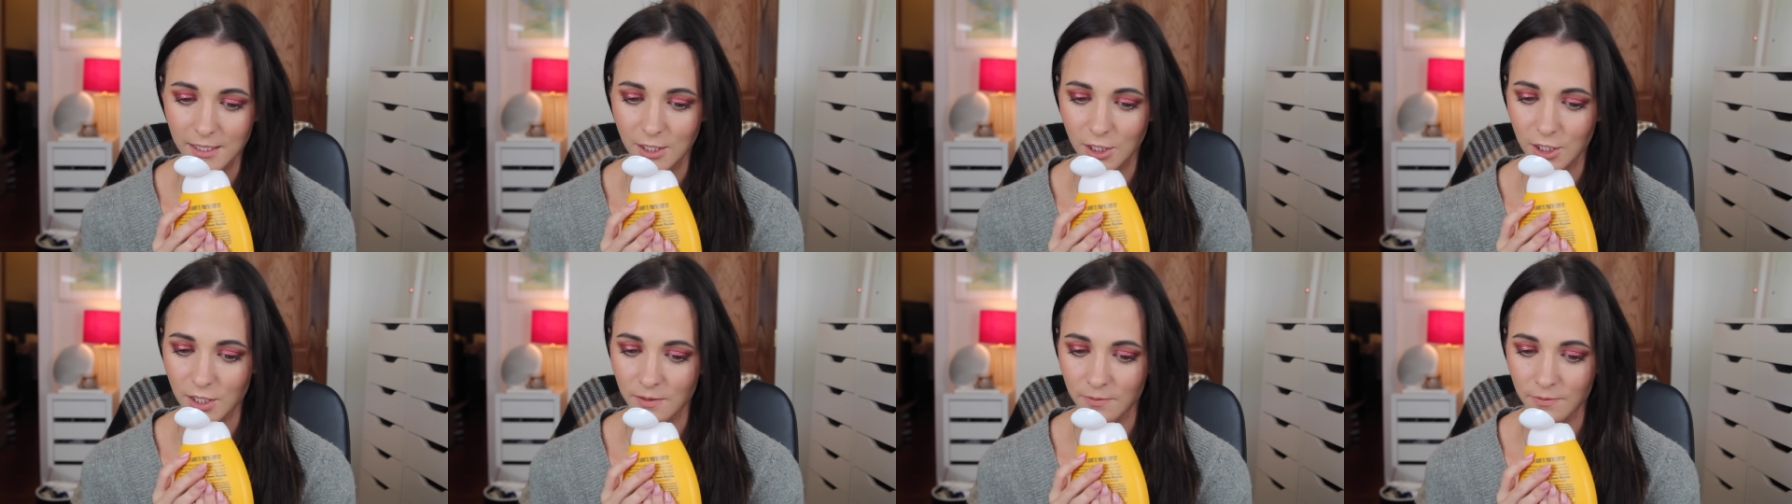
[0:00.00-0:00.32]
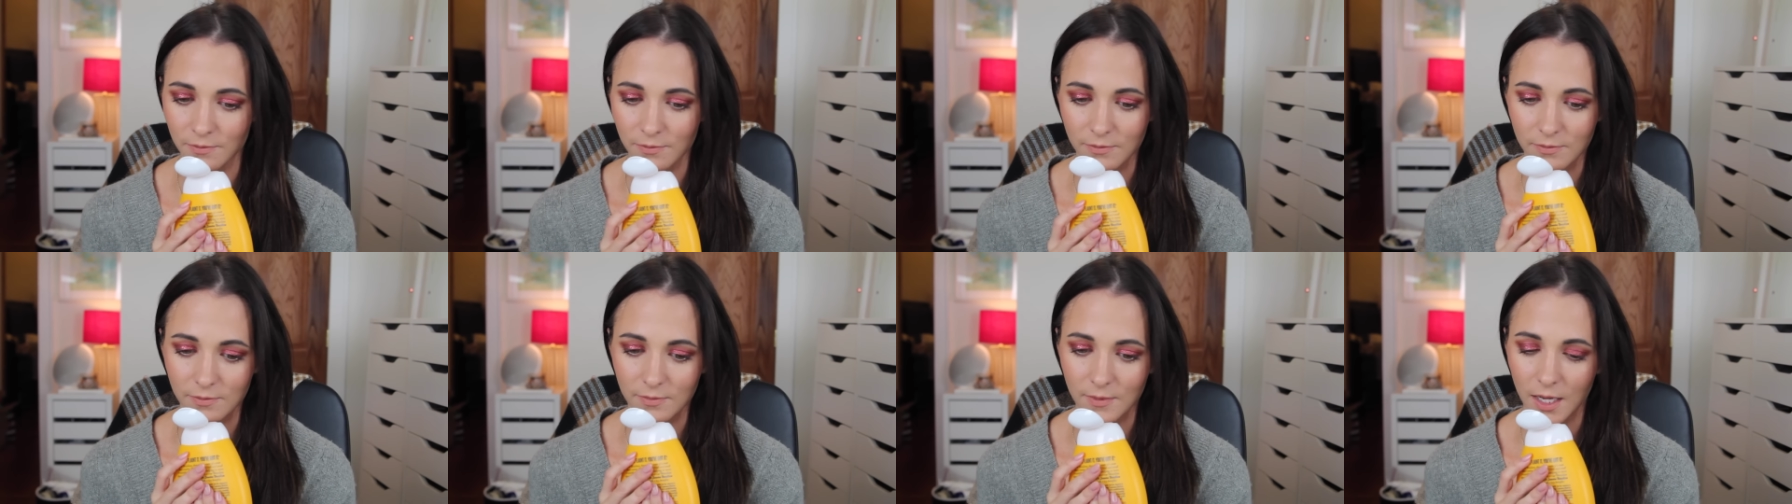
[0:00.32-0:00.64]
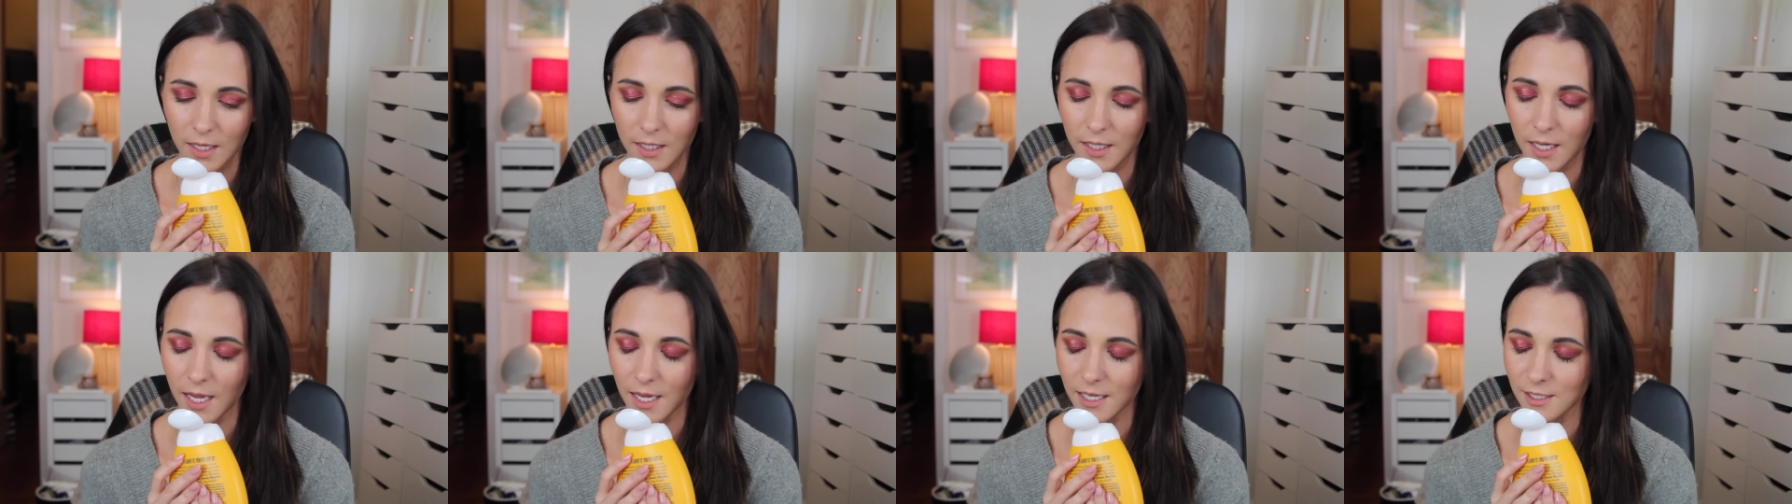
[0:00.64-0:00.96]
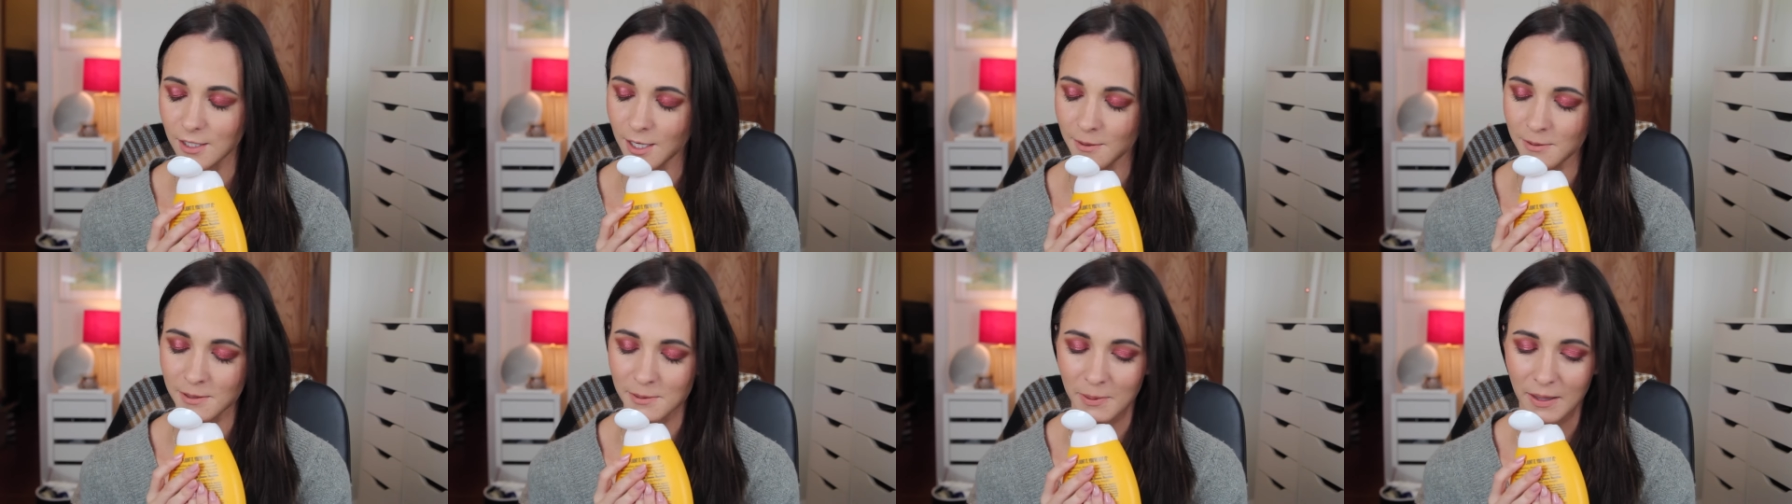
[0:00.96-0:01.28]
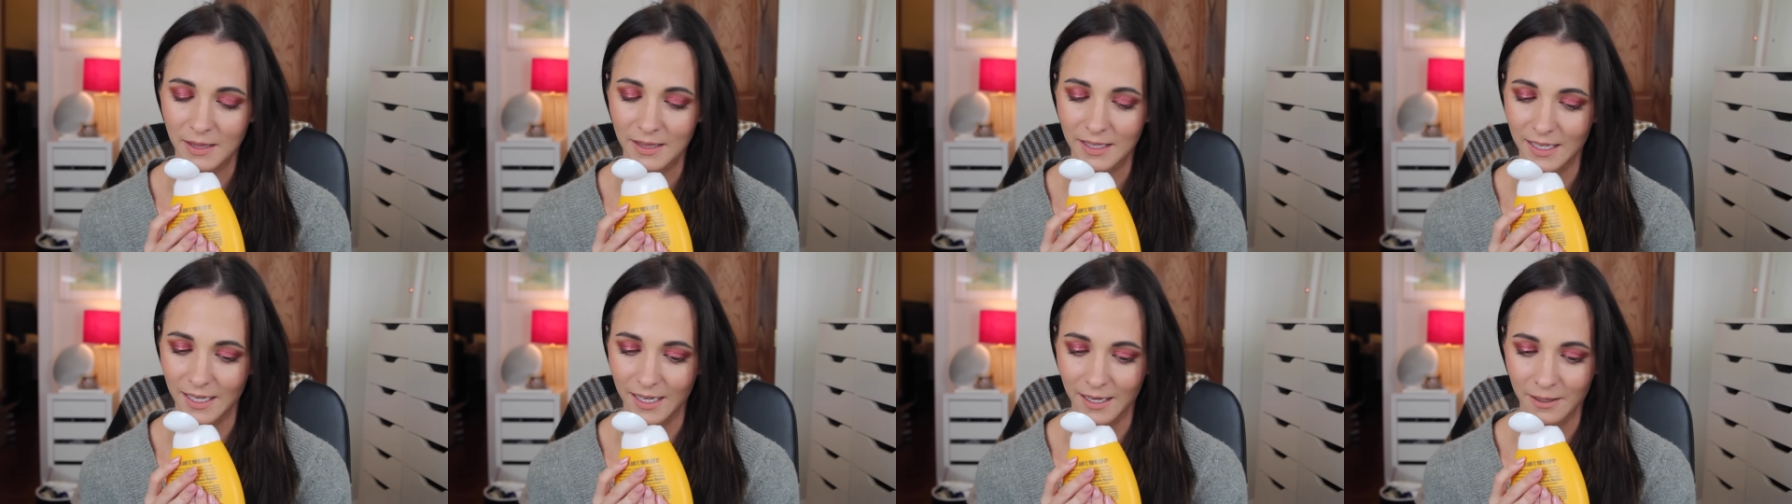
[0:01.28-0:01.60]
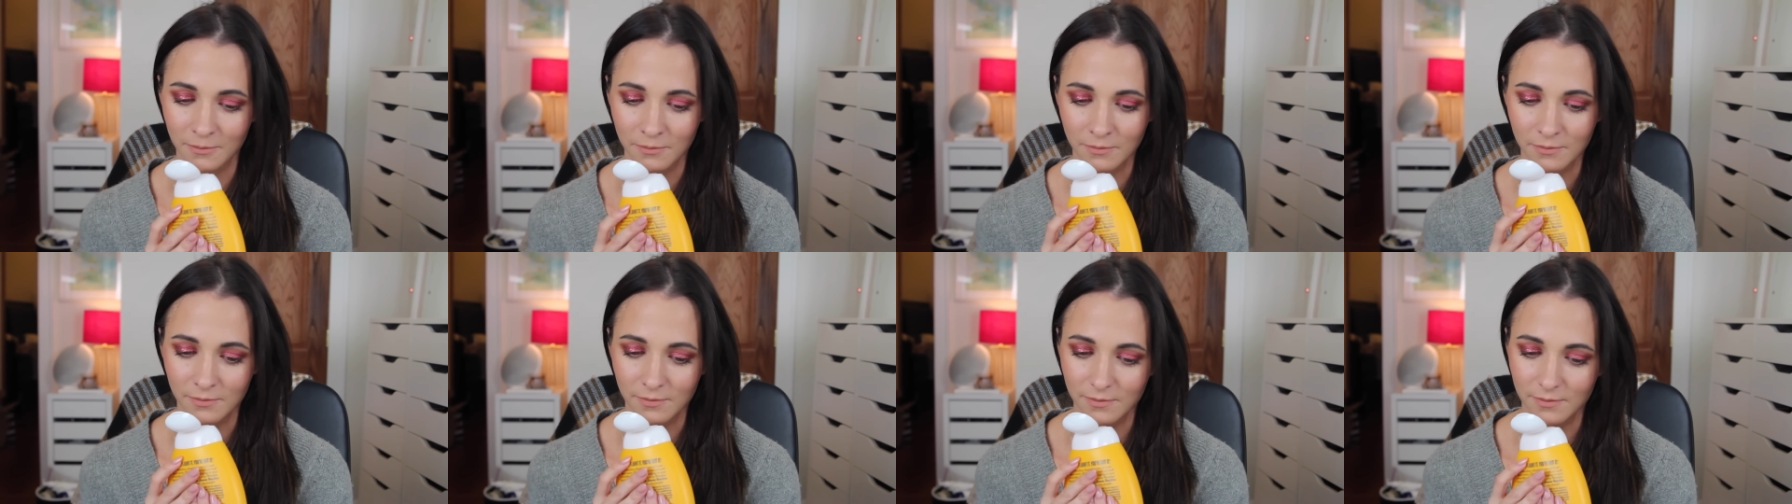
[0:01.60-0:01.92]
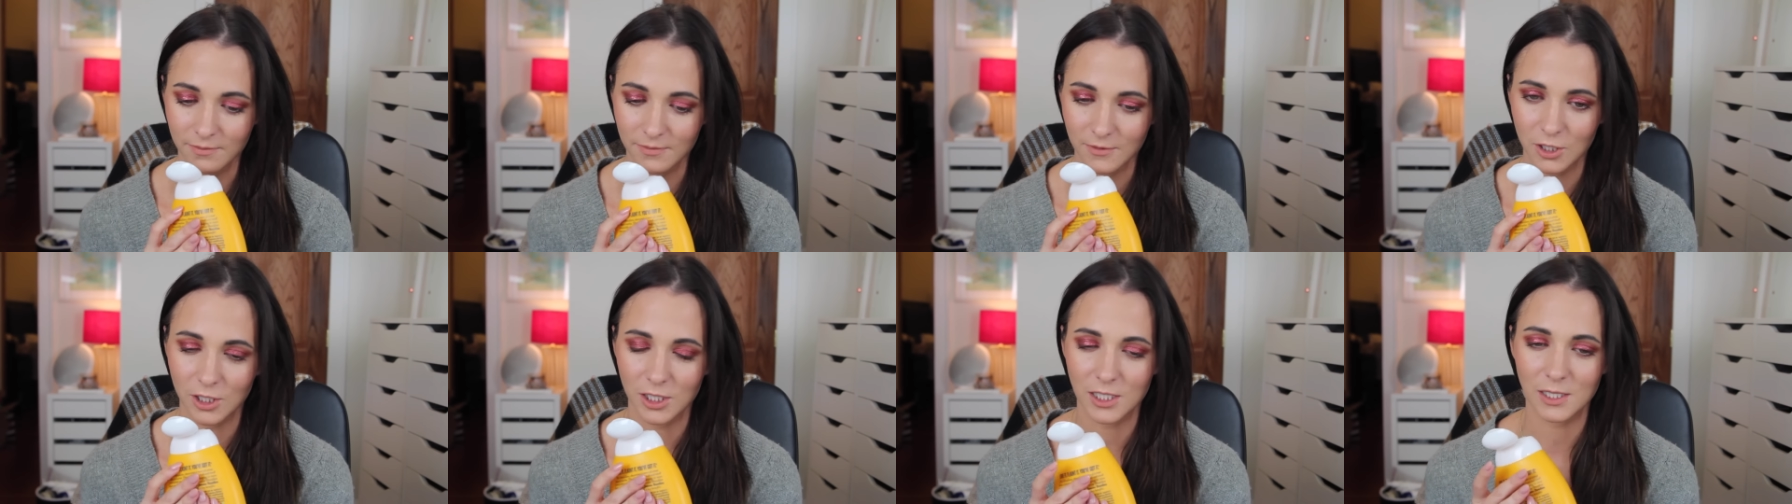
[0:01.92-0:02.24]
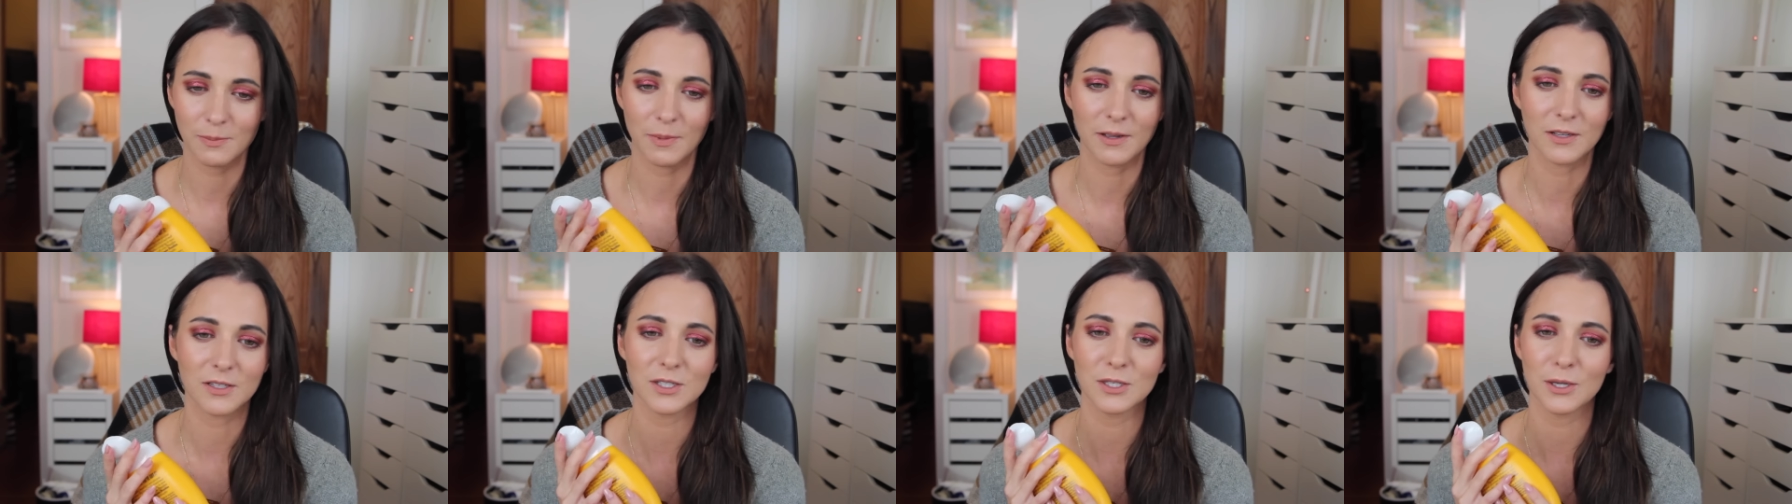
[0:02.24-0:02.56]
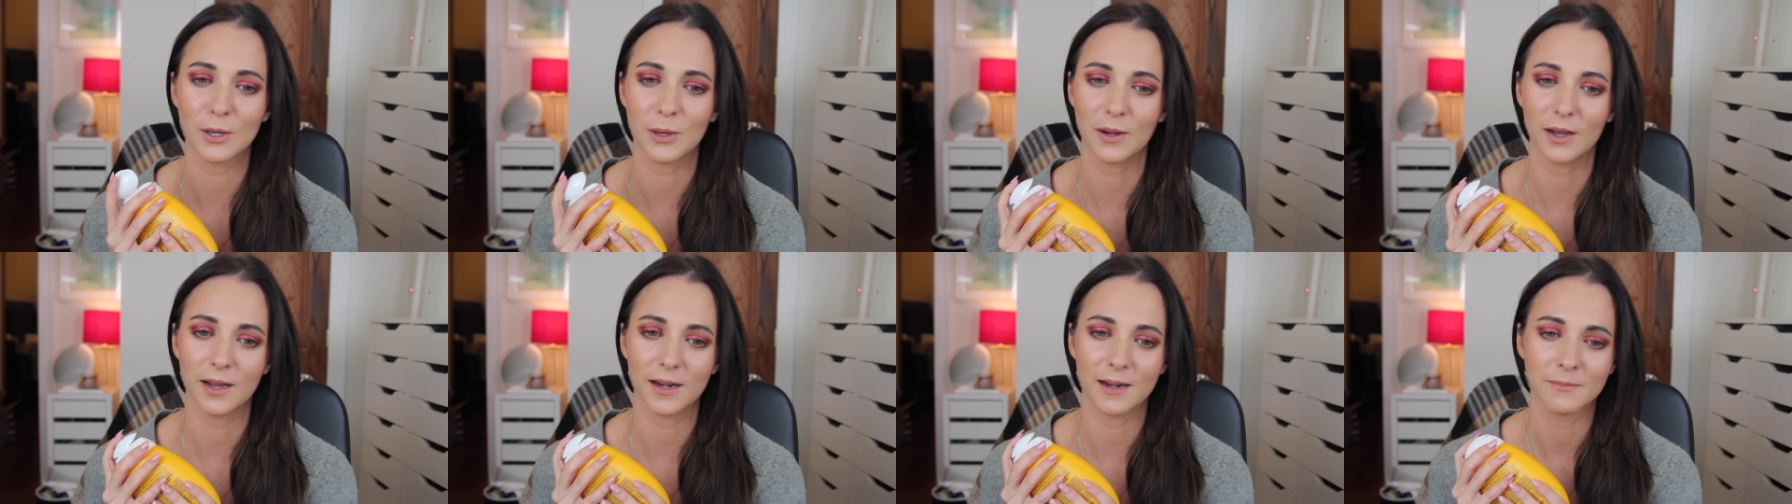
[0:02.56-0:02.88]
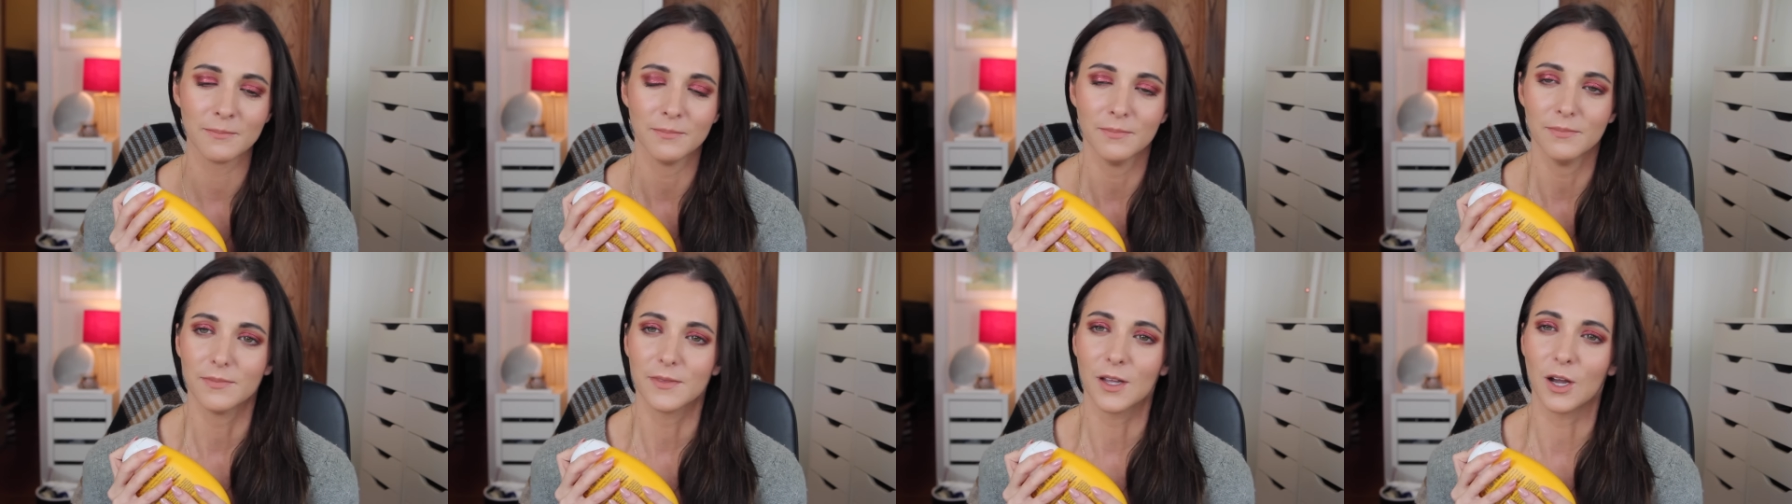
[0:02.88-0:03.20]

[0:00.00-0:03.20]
I can't stop smelling it. It just smells so good.